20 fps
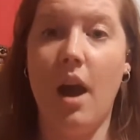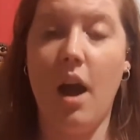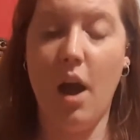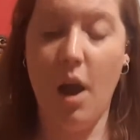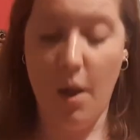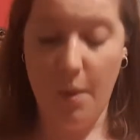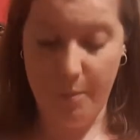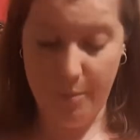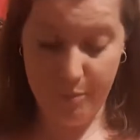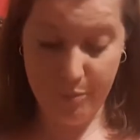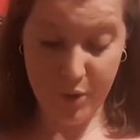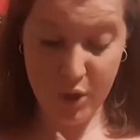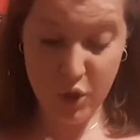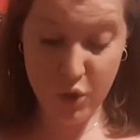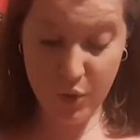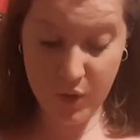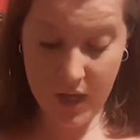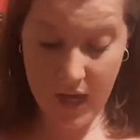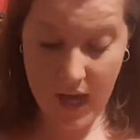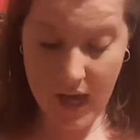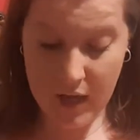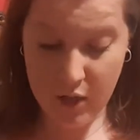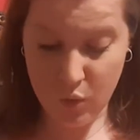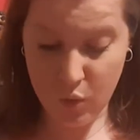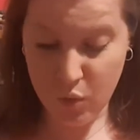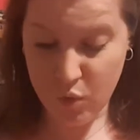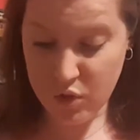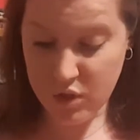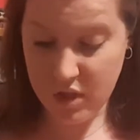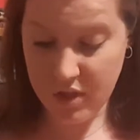Um, but you can
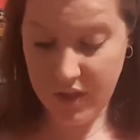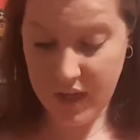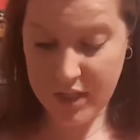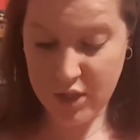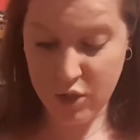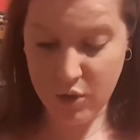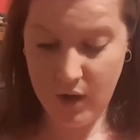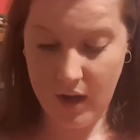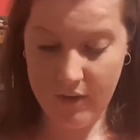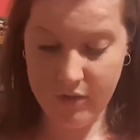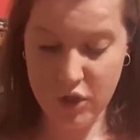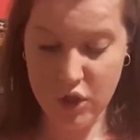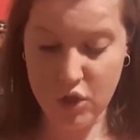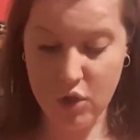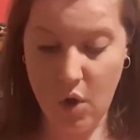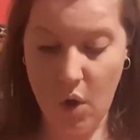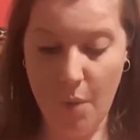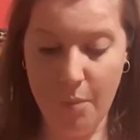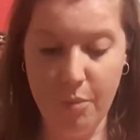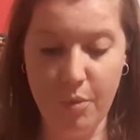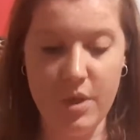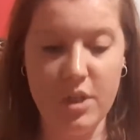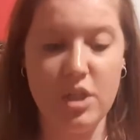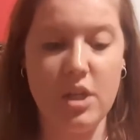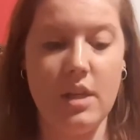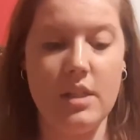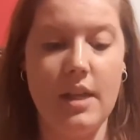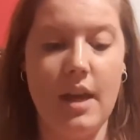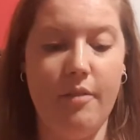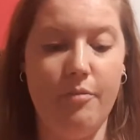order. They do have a shop which
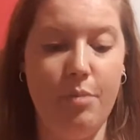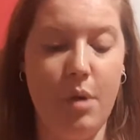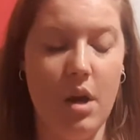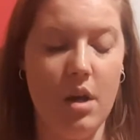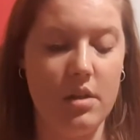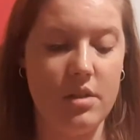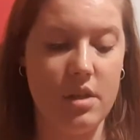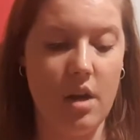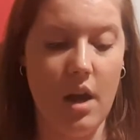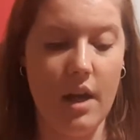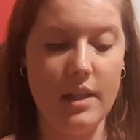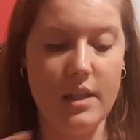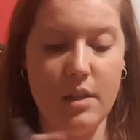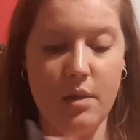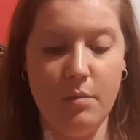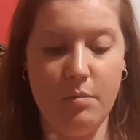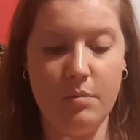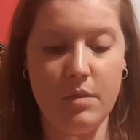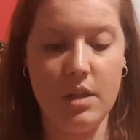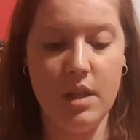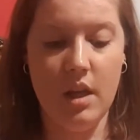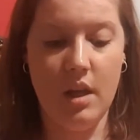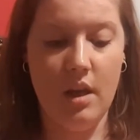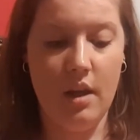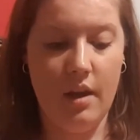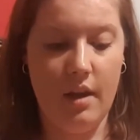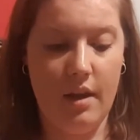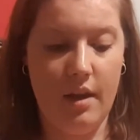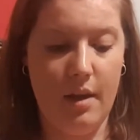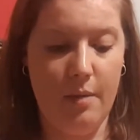does have past items
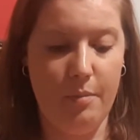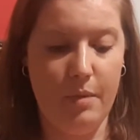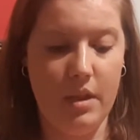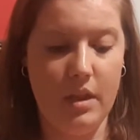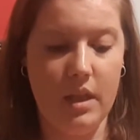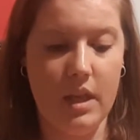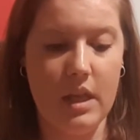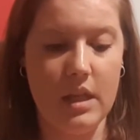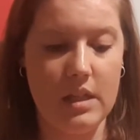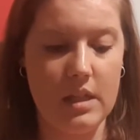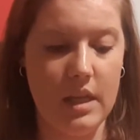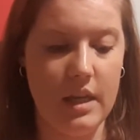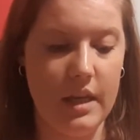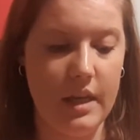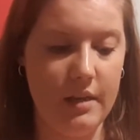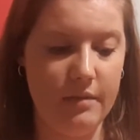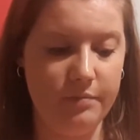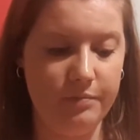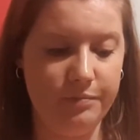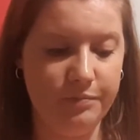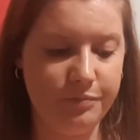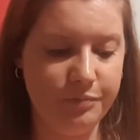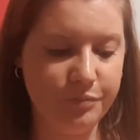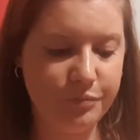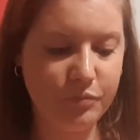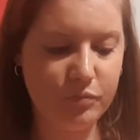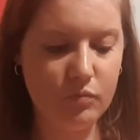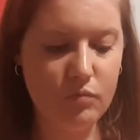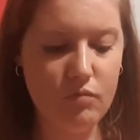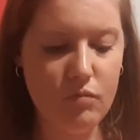um, and things in it
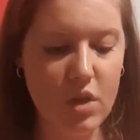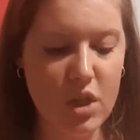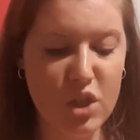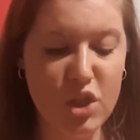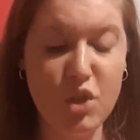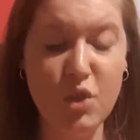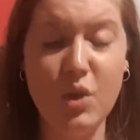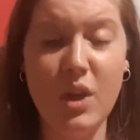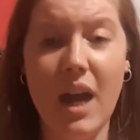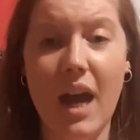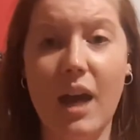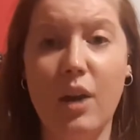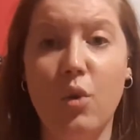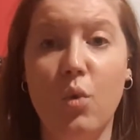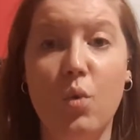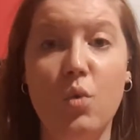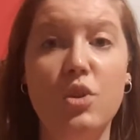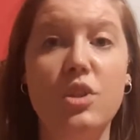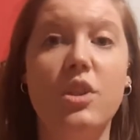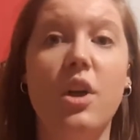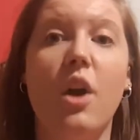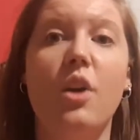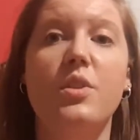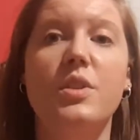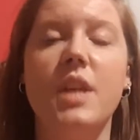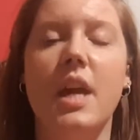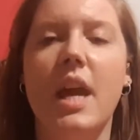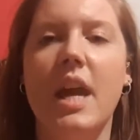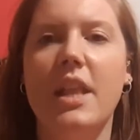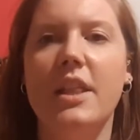so you can order
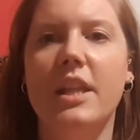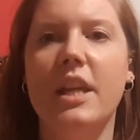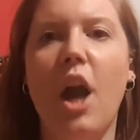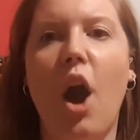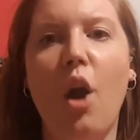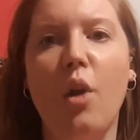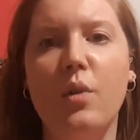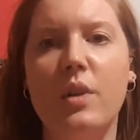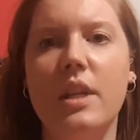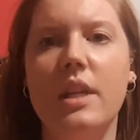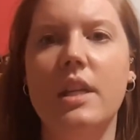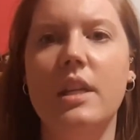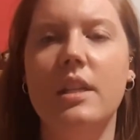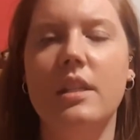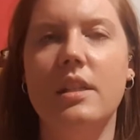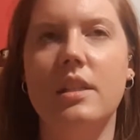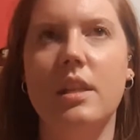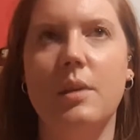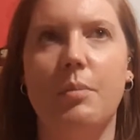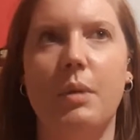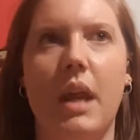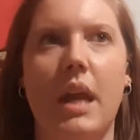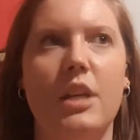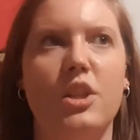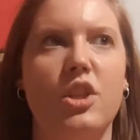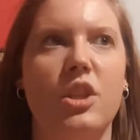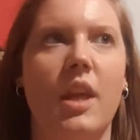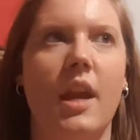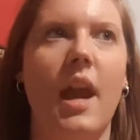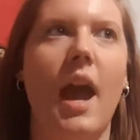those. The only
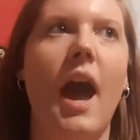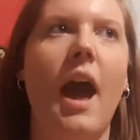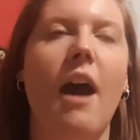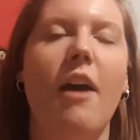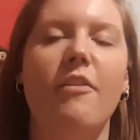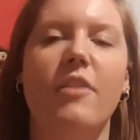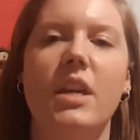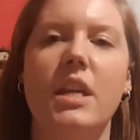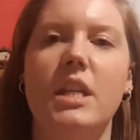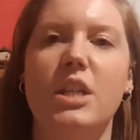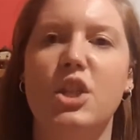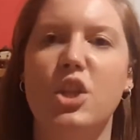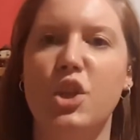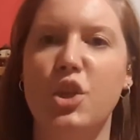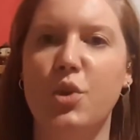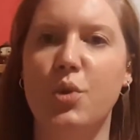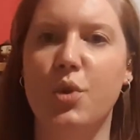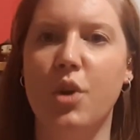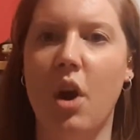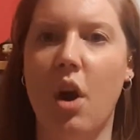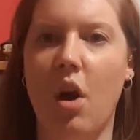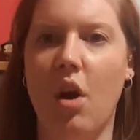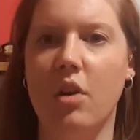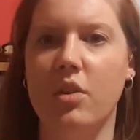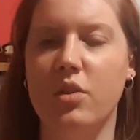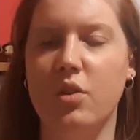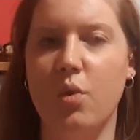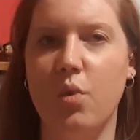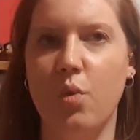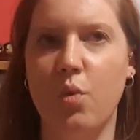stipulation they have is that you
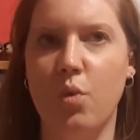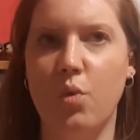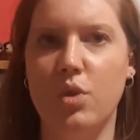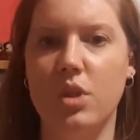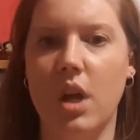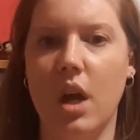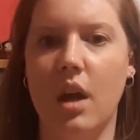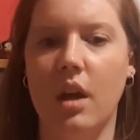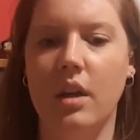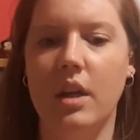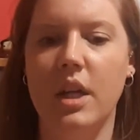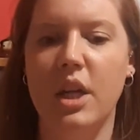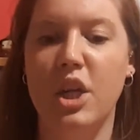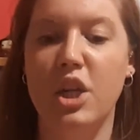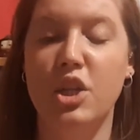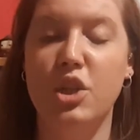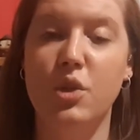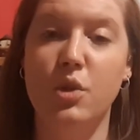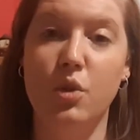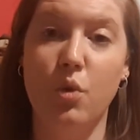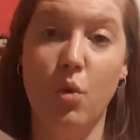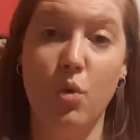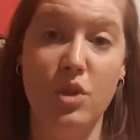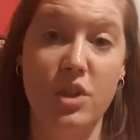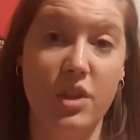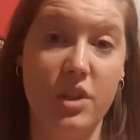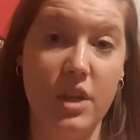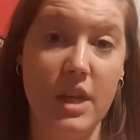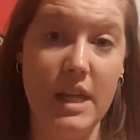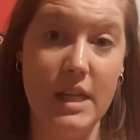can't order, so you can
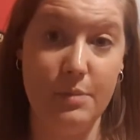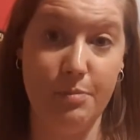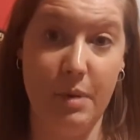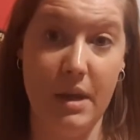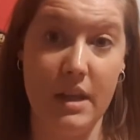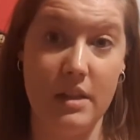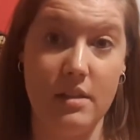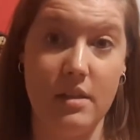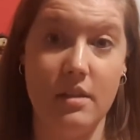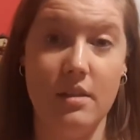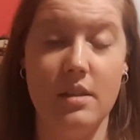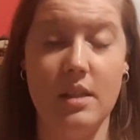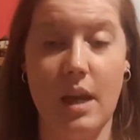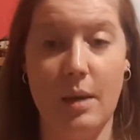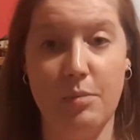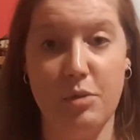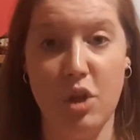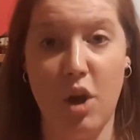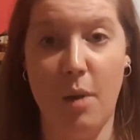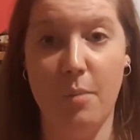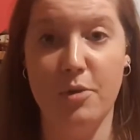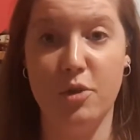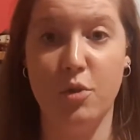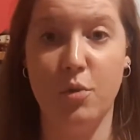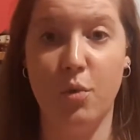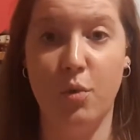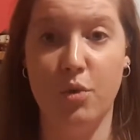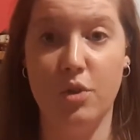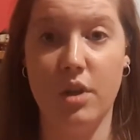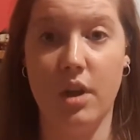order these bits at the same time as
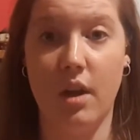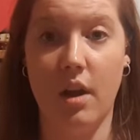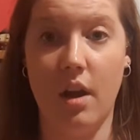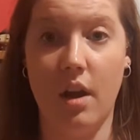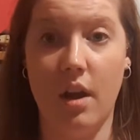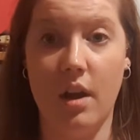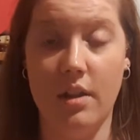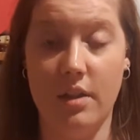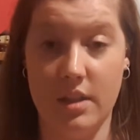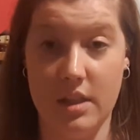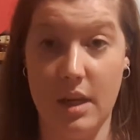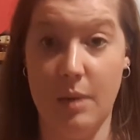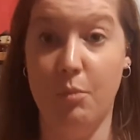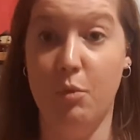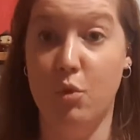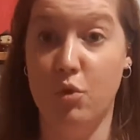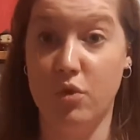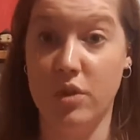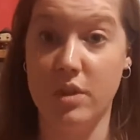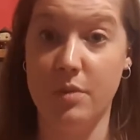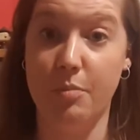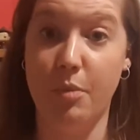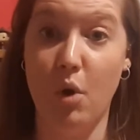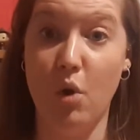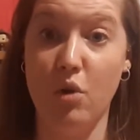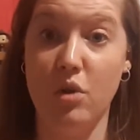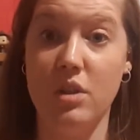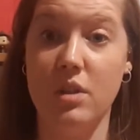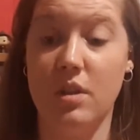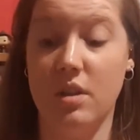you order in the same order as a
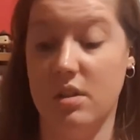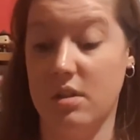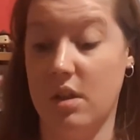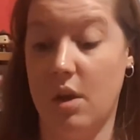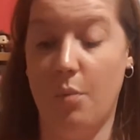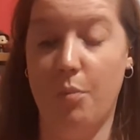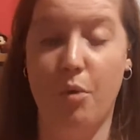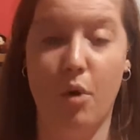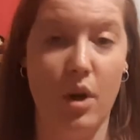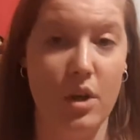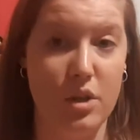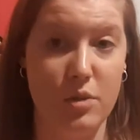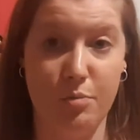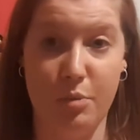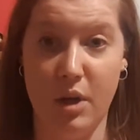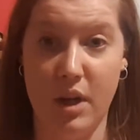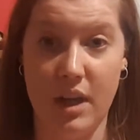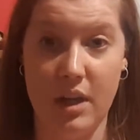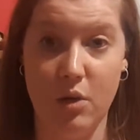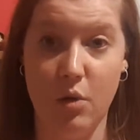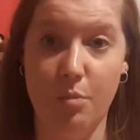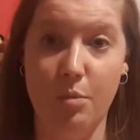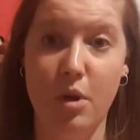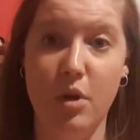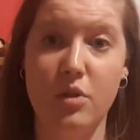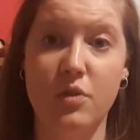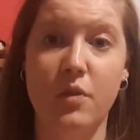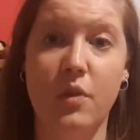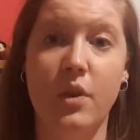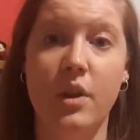box because they'll probably just put it in your
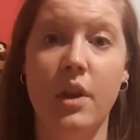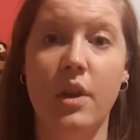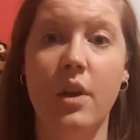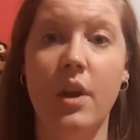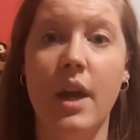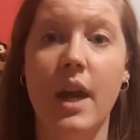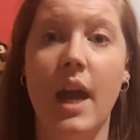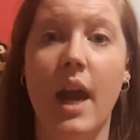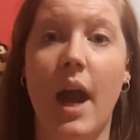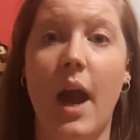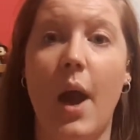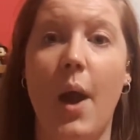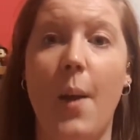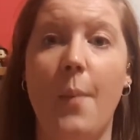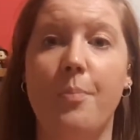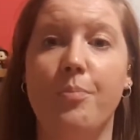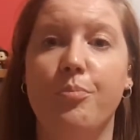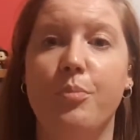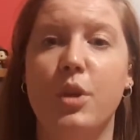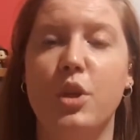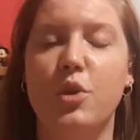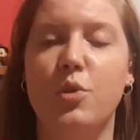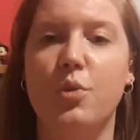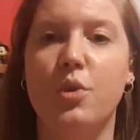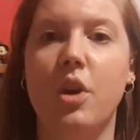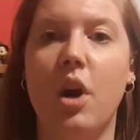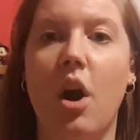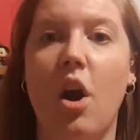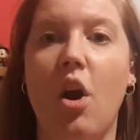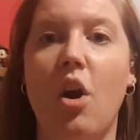box for you. Um, but you
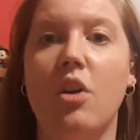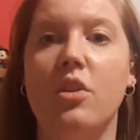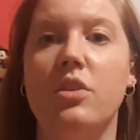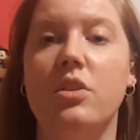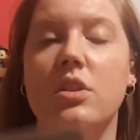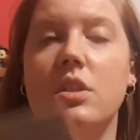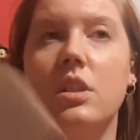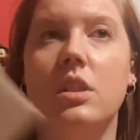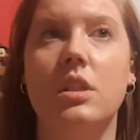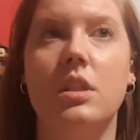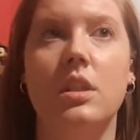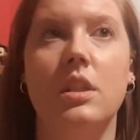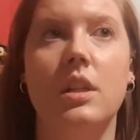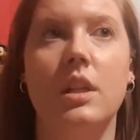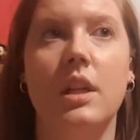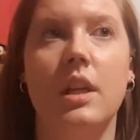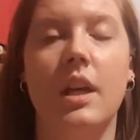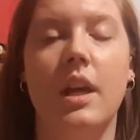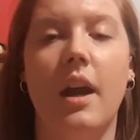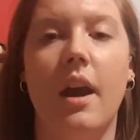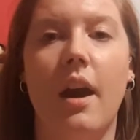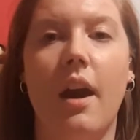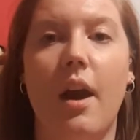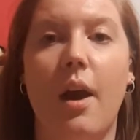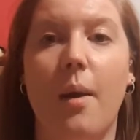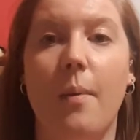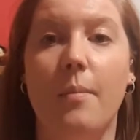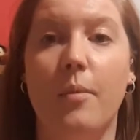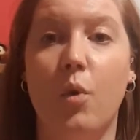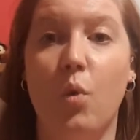can't
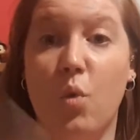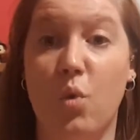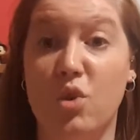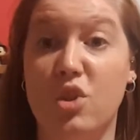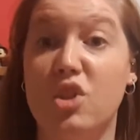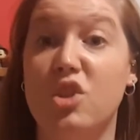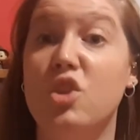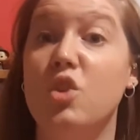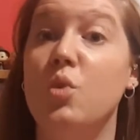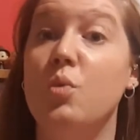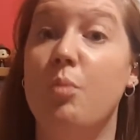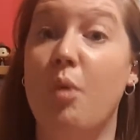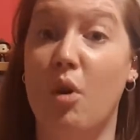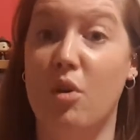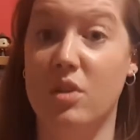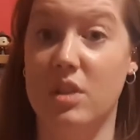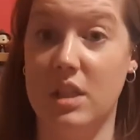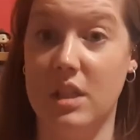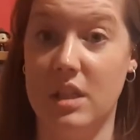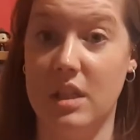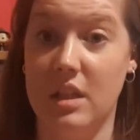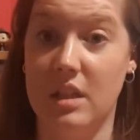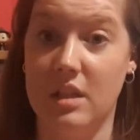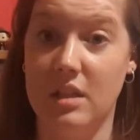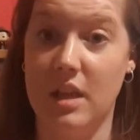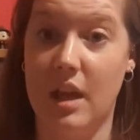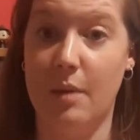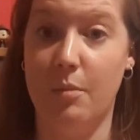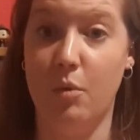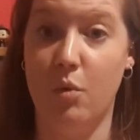um, order two boxes in the
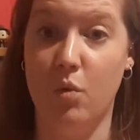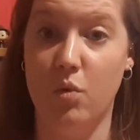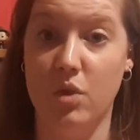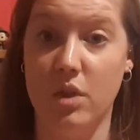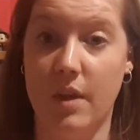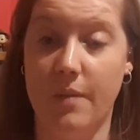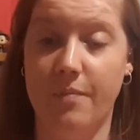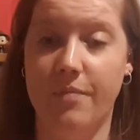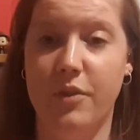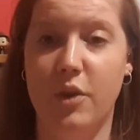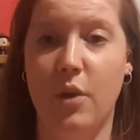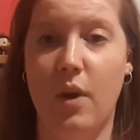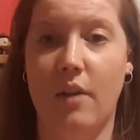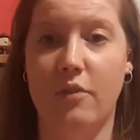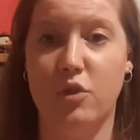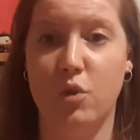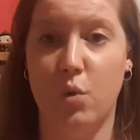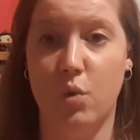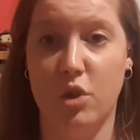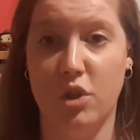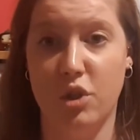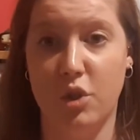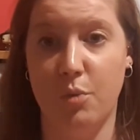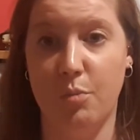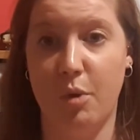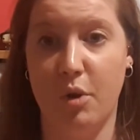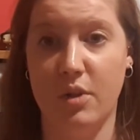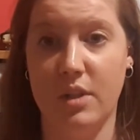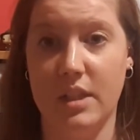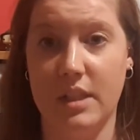same order. You have to order two
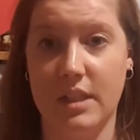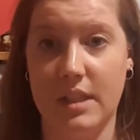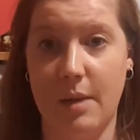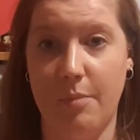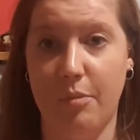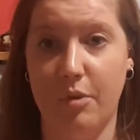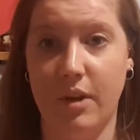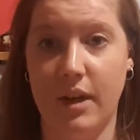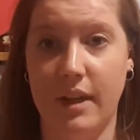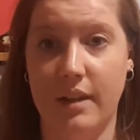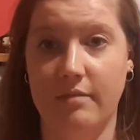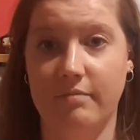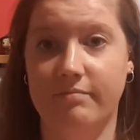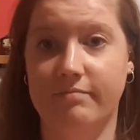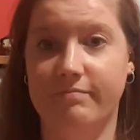boxes separately.